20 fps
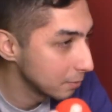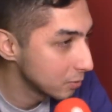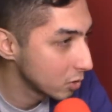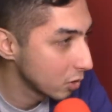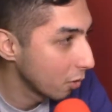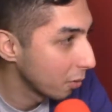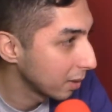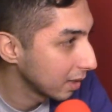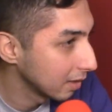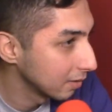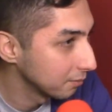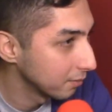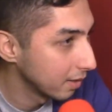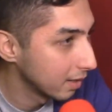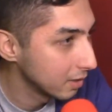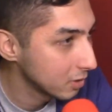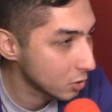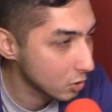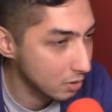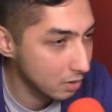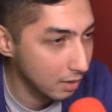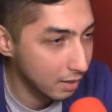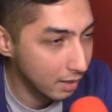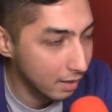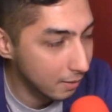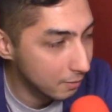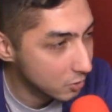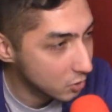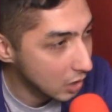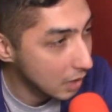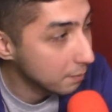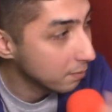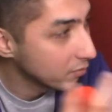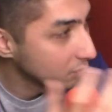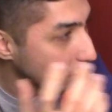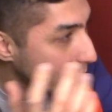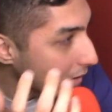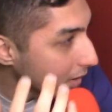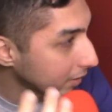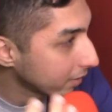showing of Shape of
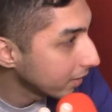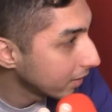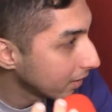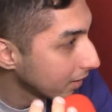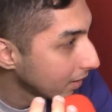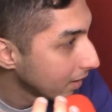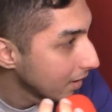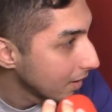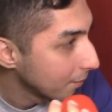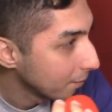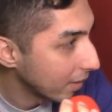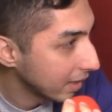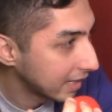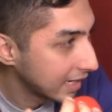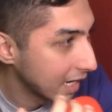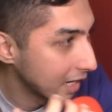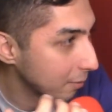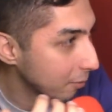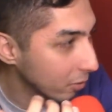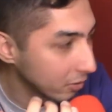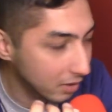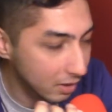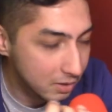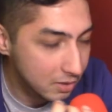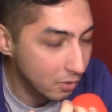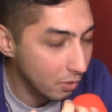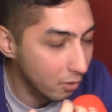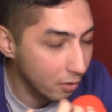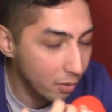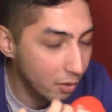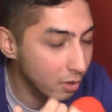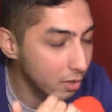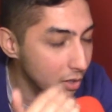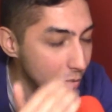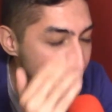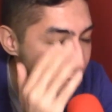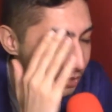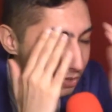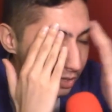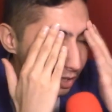Water by Guillermo del Toro, and it
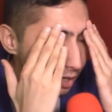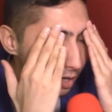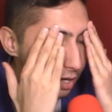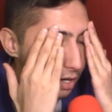was.